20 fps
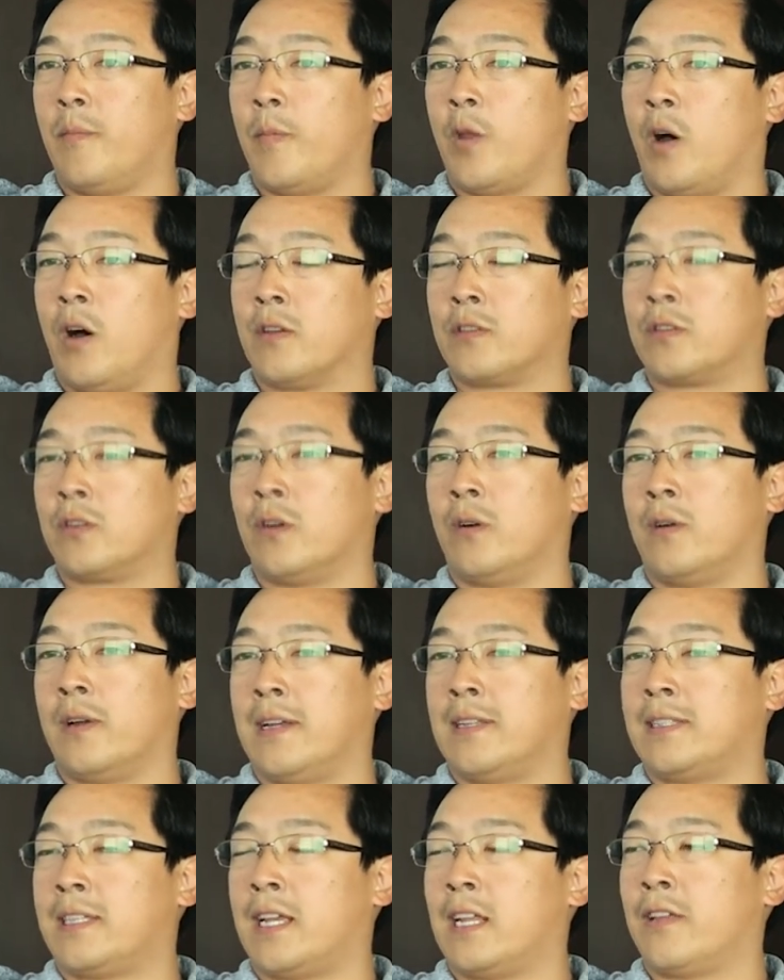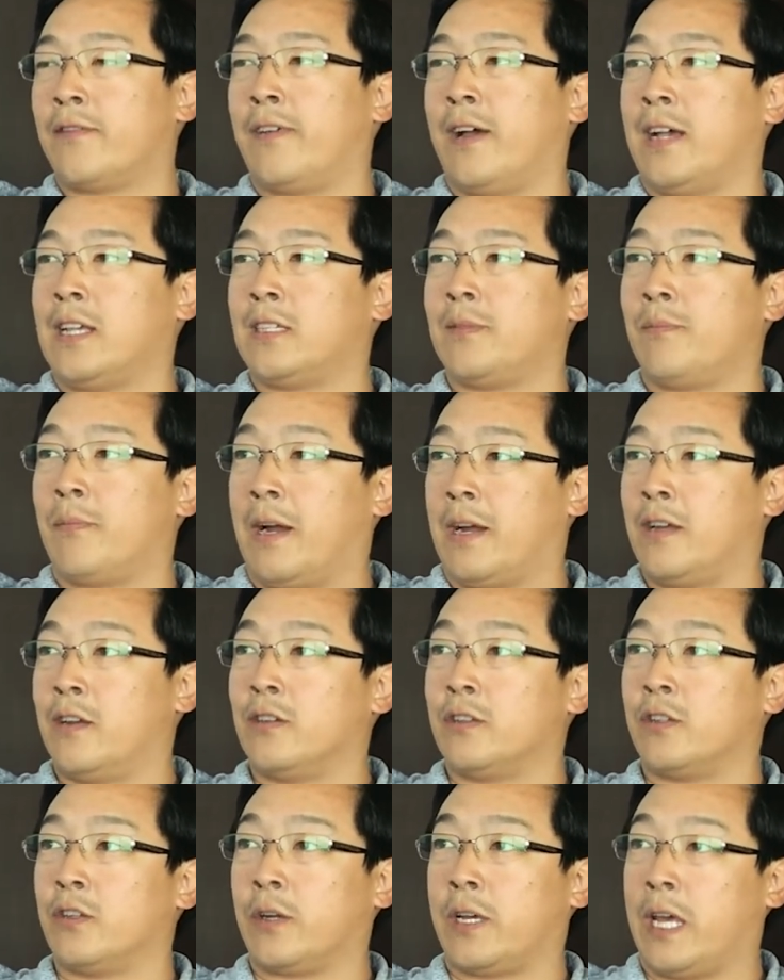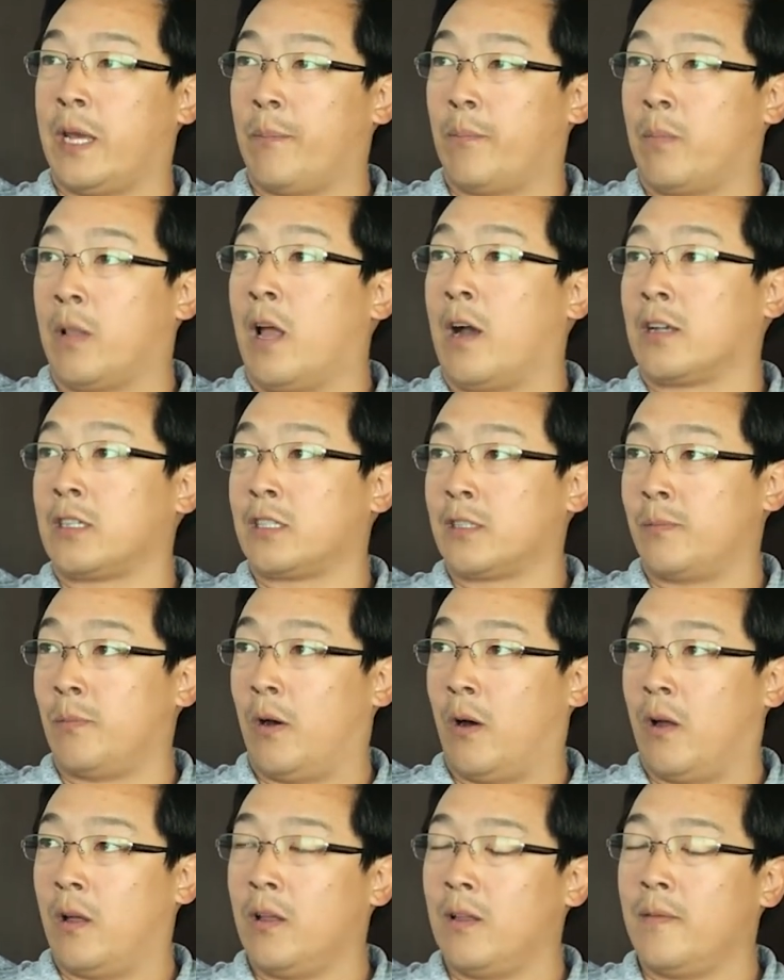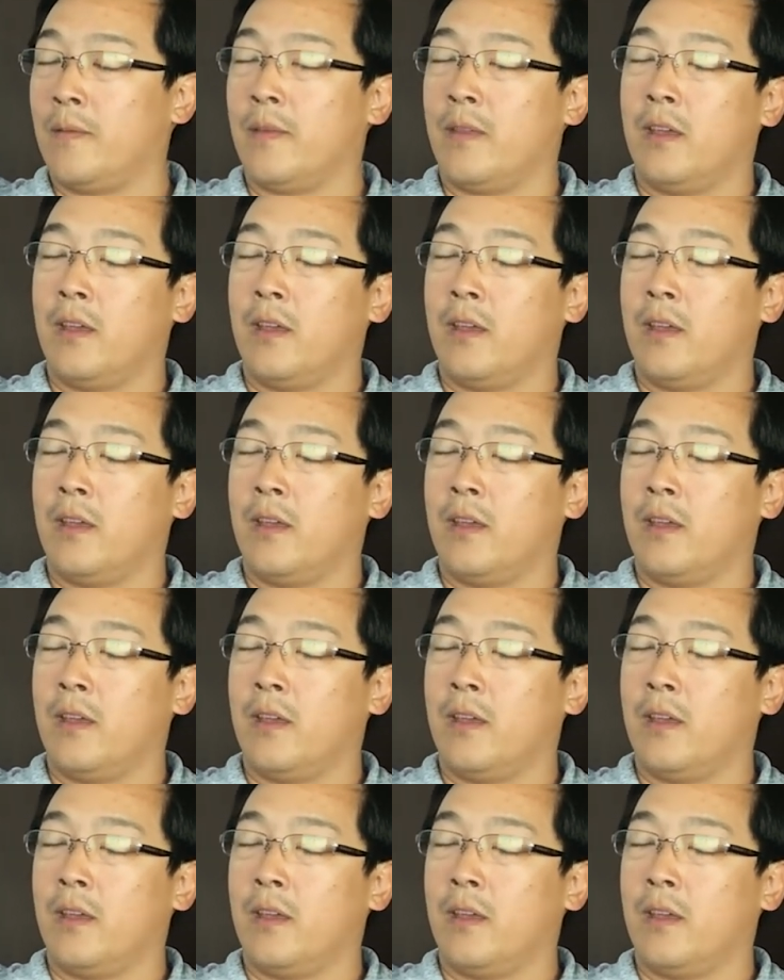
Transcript: also incentivizes miners to keep blocks small.